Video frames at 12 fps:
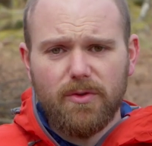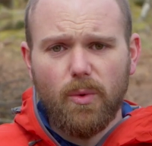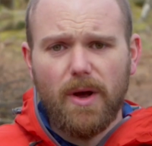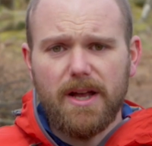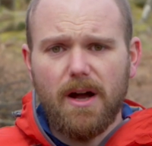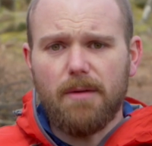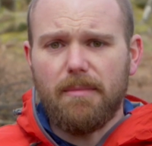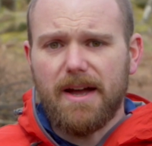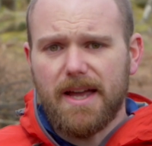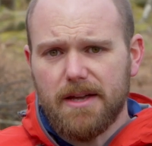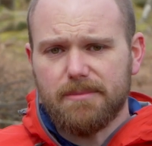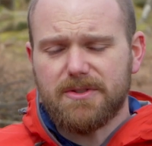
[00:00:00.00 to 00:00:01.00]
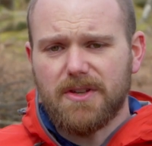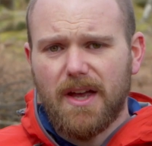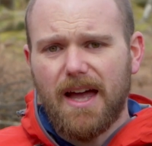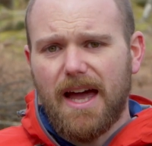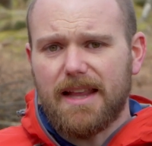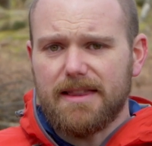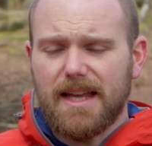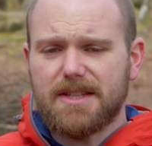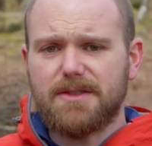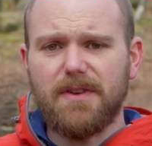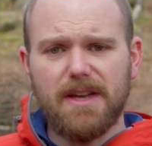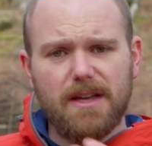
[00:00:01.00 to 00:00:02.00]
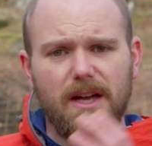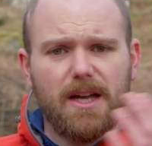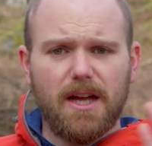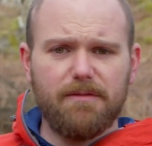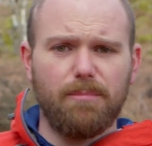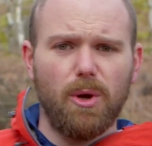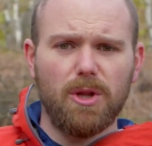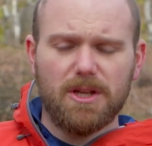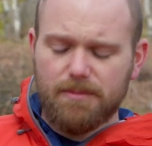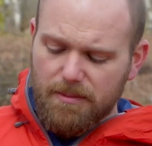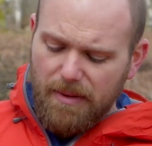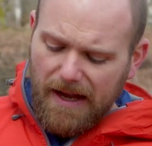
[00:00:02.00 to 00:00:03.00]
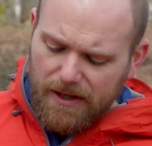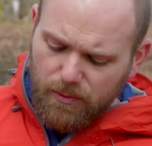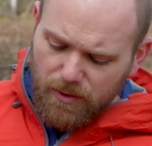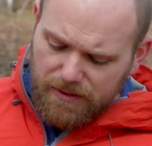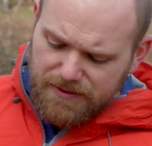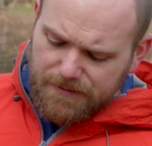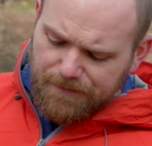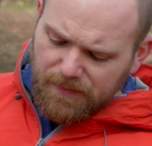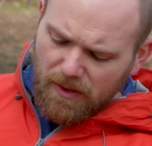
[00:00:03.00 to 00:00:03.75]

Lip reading: of the weight on my hips and less of it kind of pulling me backwards.